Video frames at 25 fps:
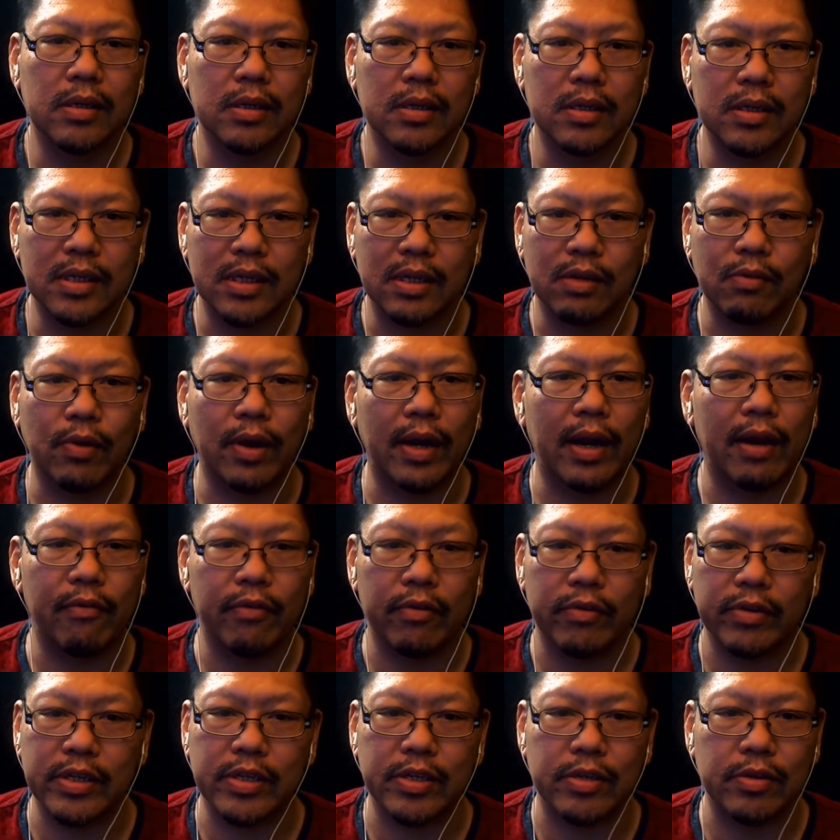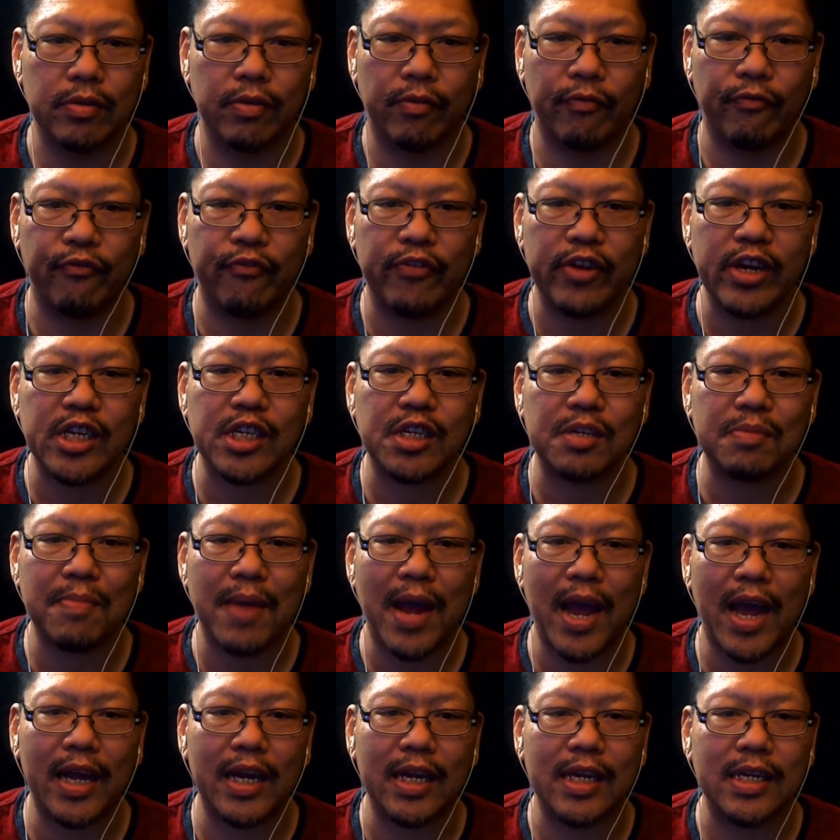seeing what everyone's doing.
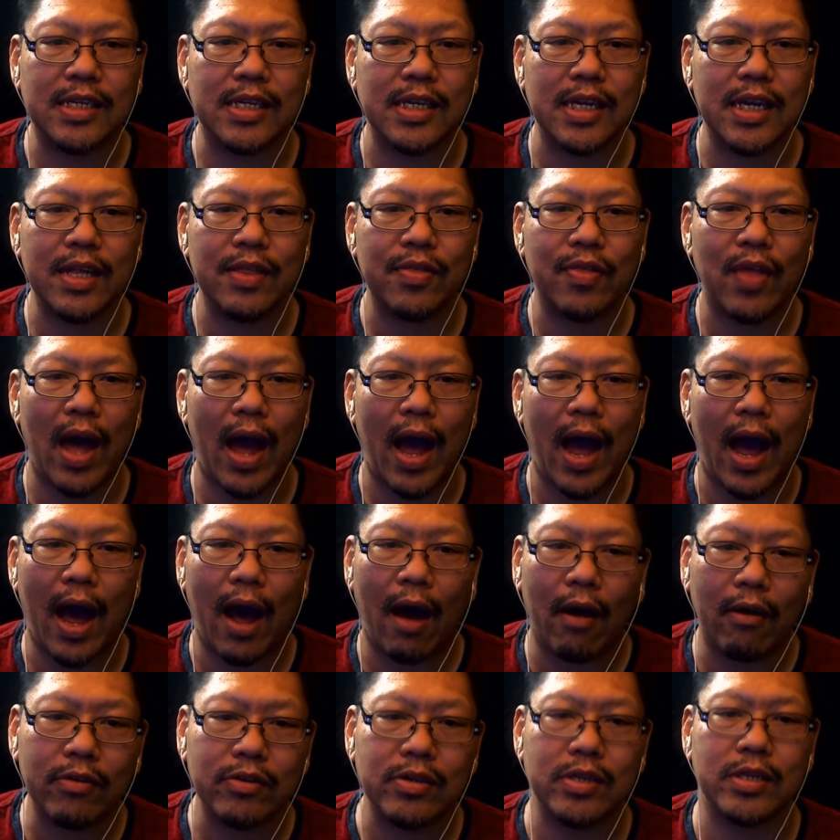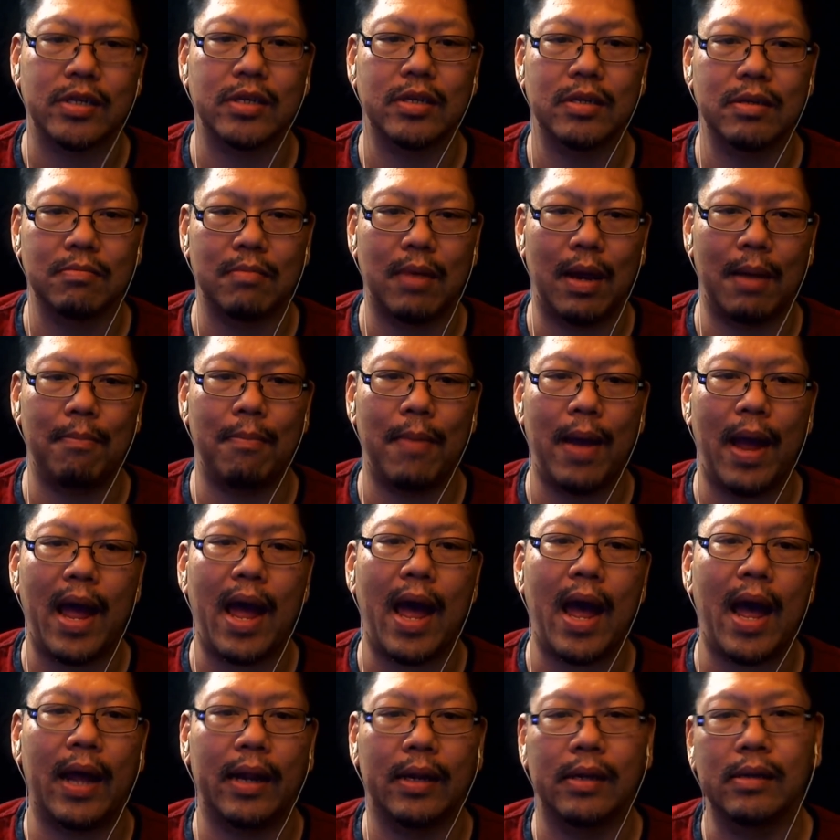Fishman is in the house, my
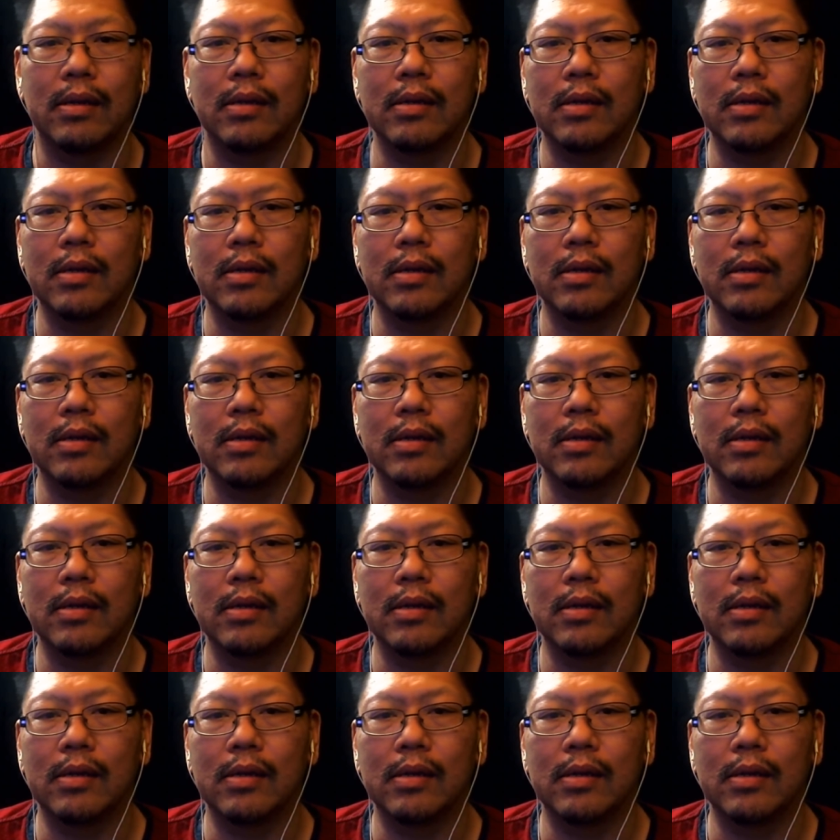man.